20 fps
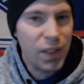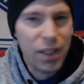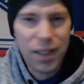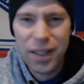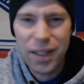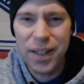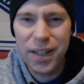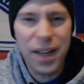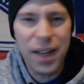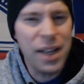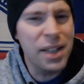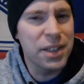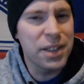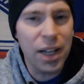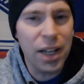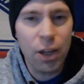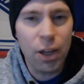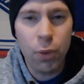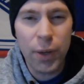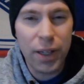Canadiens get a
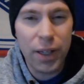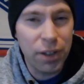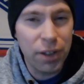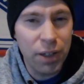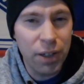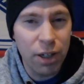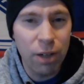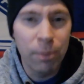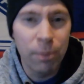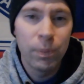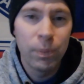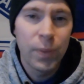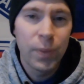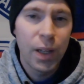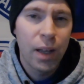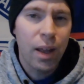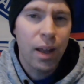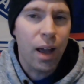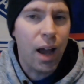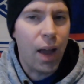quick clear.
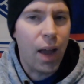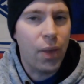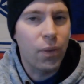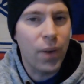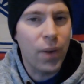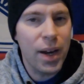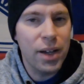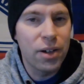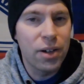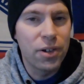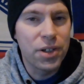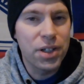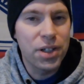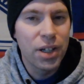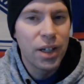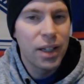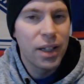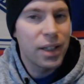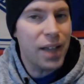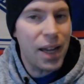The Rangers
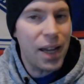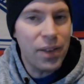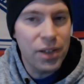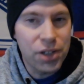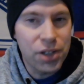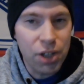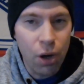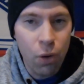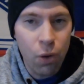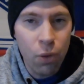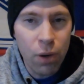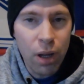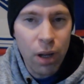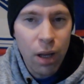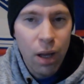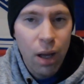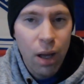gain the zone.